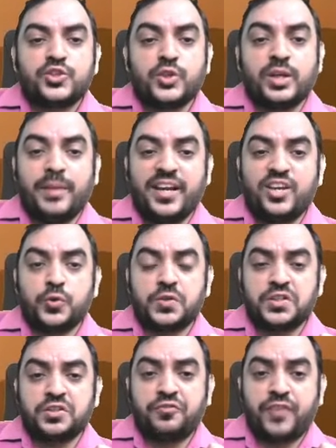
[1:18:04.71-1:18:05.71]
So in May
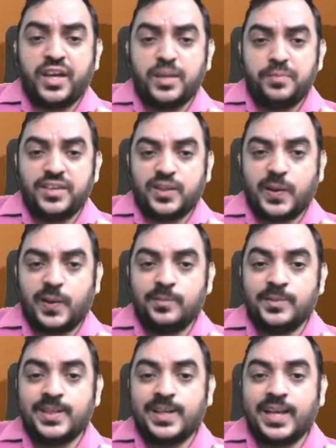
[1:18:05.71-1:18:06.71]
2005, PQR
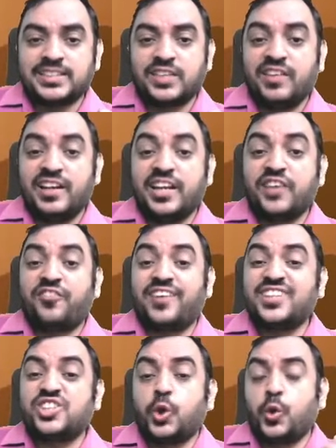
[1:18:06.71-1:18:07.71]
Limited has availed a
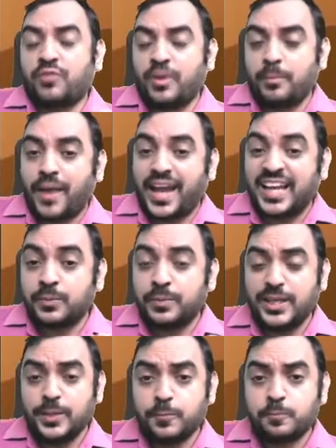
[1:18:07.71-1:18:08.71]
fresh loan from Bank
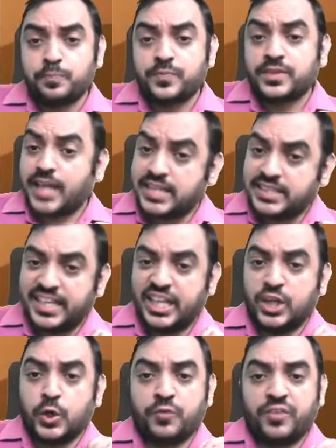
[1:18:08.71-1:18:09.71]
B as a
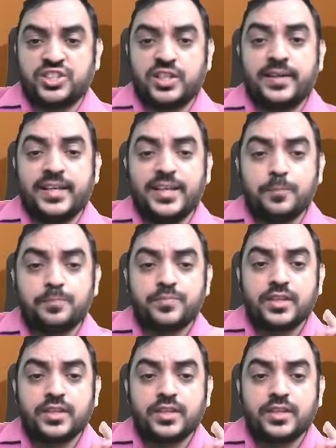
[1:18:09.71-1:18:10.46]
takeover facility.